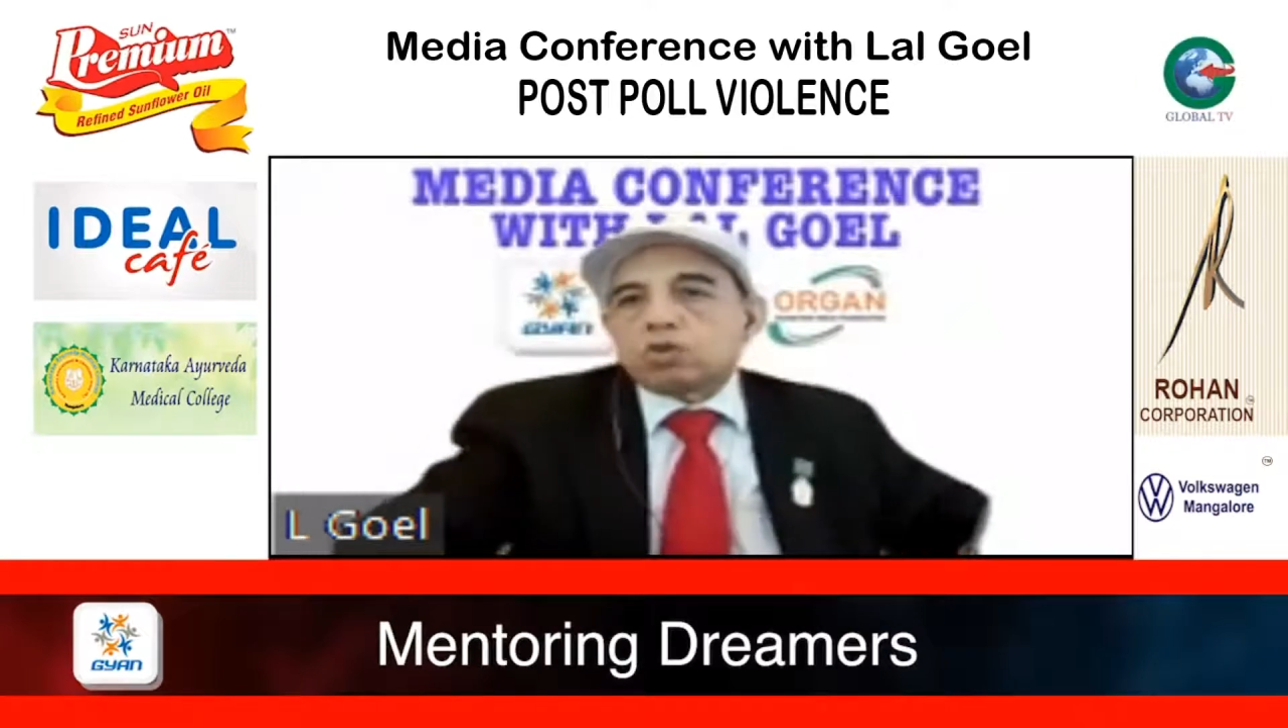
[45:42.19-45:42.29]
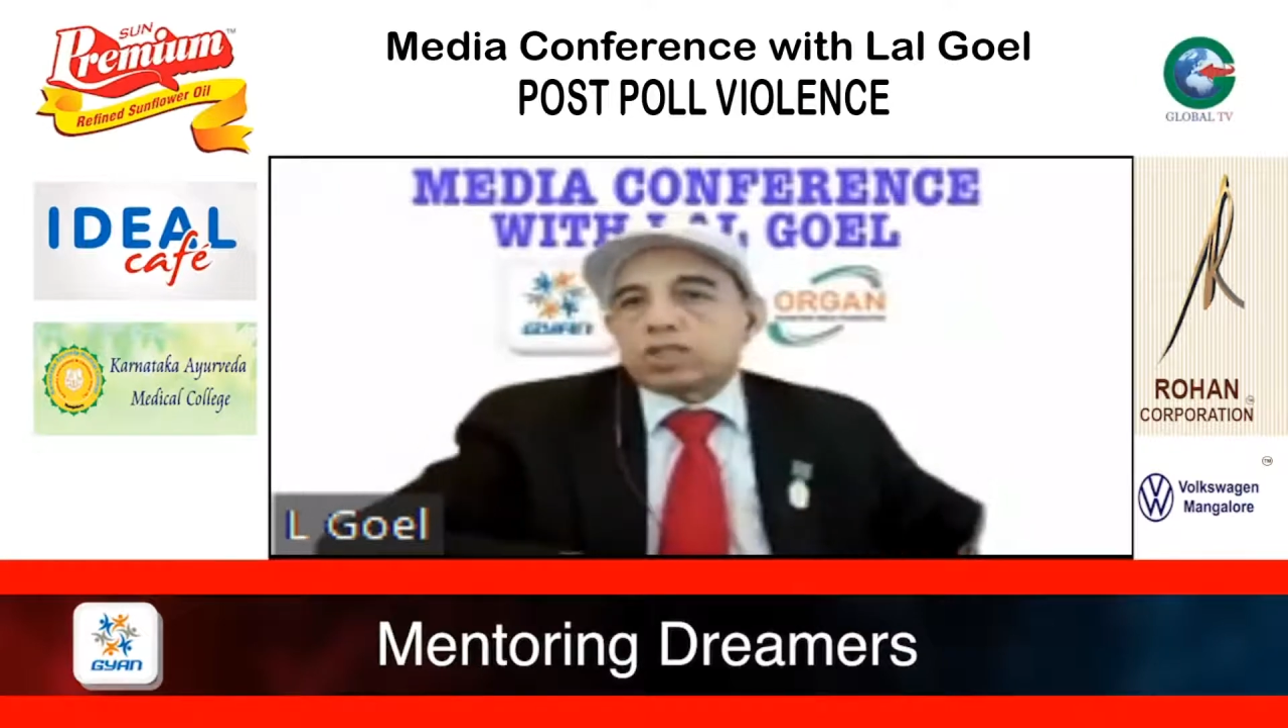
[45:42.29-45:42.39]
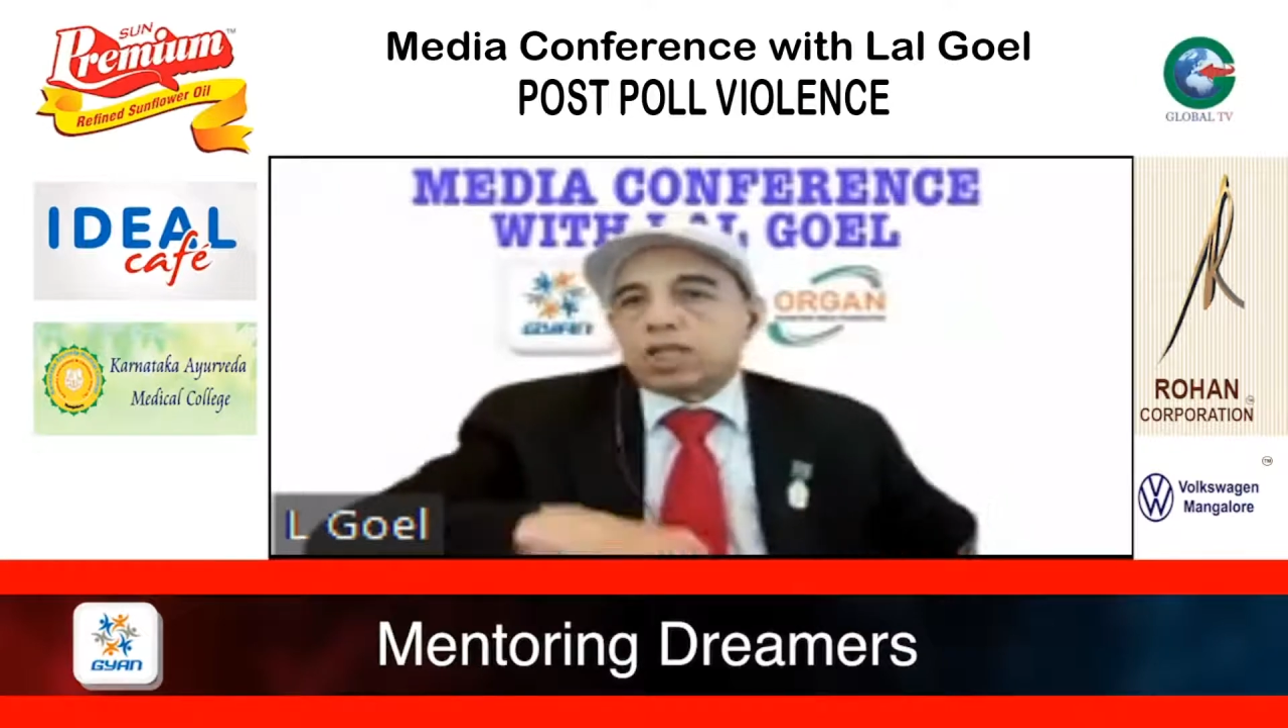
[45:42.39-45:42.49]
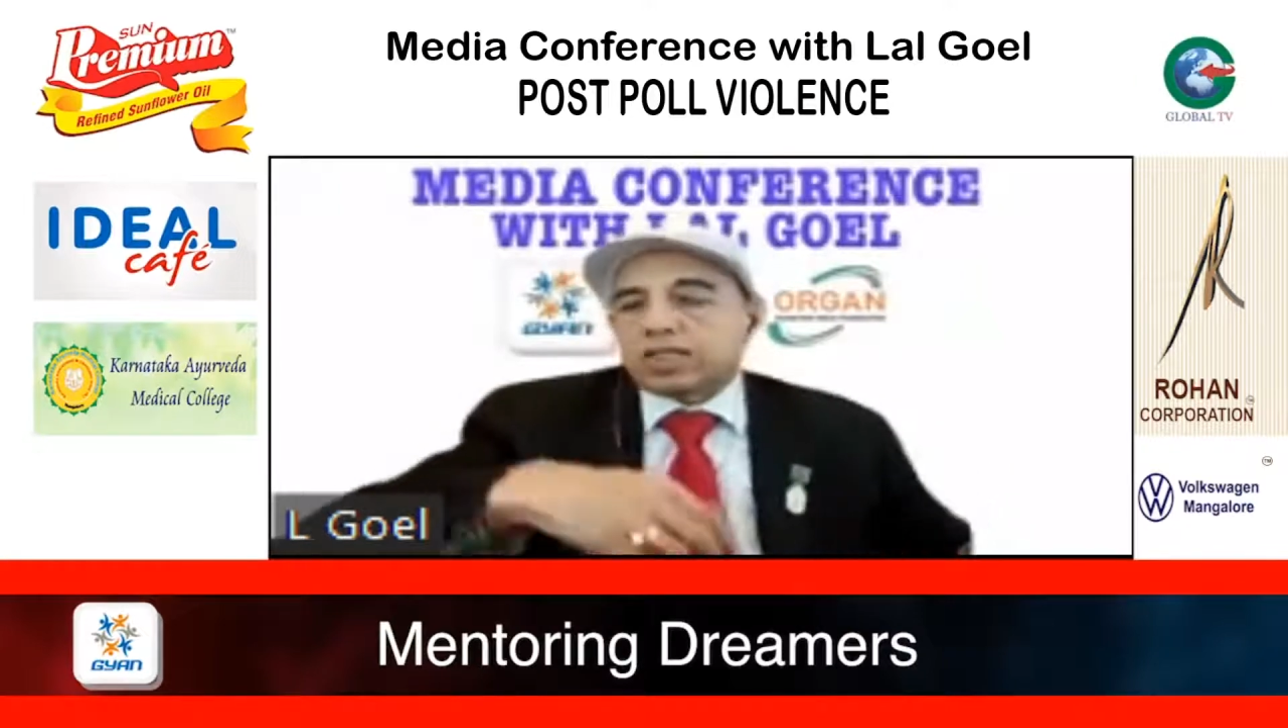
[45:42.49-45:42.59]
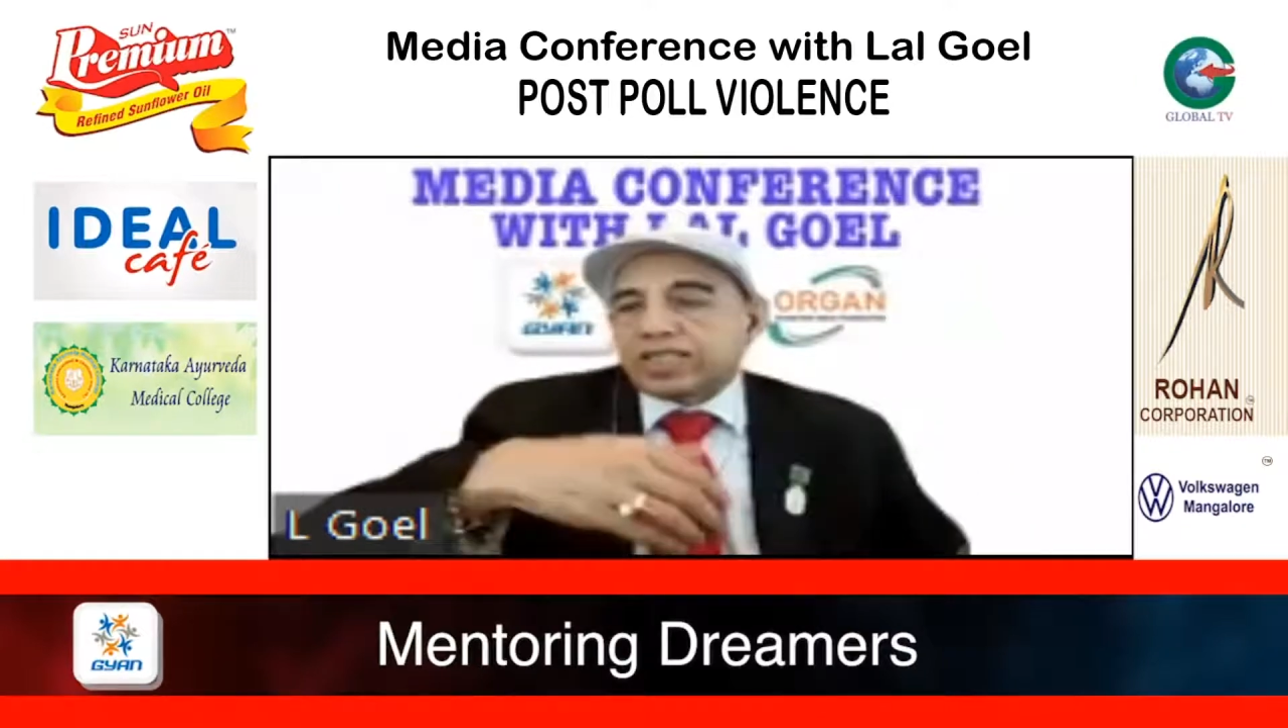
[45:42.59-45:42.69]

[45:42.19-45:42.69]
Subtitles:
who is the